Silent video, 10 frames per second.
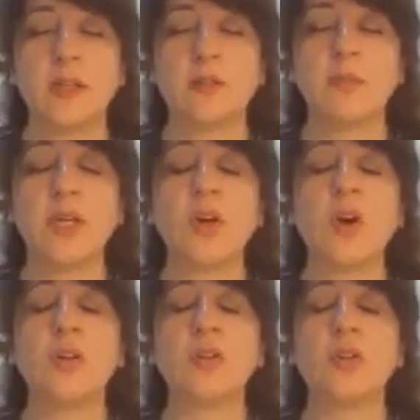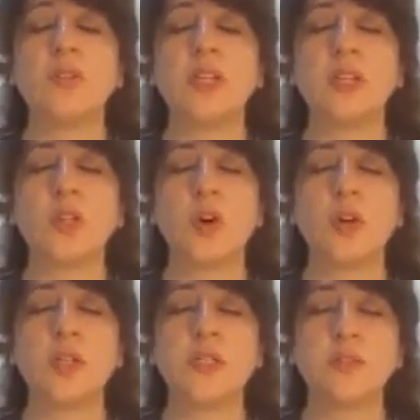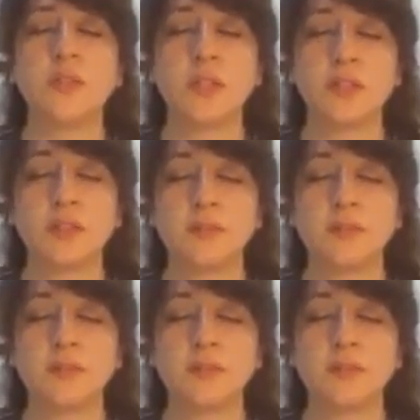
because of the authority figure.